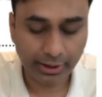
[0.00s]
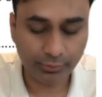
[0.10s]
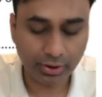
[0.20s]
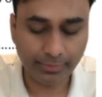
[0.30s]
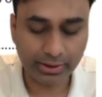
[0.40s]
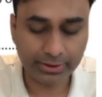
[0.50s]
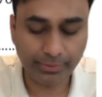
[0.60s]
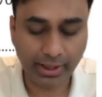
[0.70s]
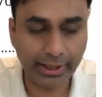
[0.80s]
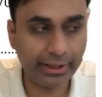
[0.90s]
I'm going to
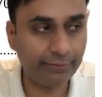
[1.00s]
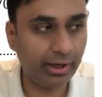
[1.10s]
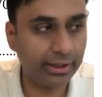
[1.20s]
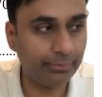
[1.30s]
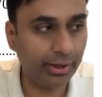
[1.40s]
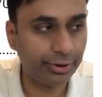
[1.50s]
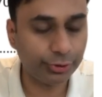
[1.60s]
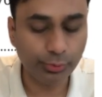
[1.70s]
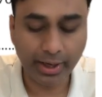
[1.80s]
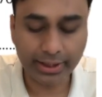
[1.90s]
multiply and divide it by
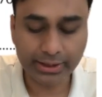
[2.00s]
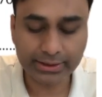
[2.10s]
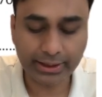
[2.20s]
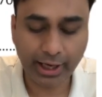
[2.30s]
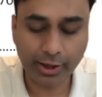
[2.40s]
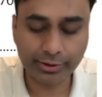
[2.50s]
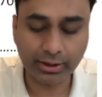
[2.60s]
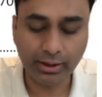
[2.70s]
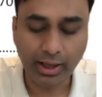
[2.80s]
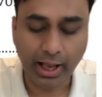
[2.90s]
2 minus 3 iota.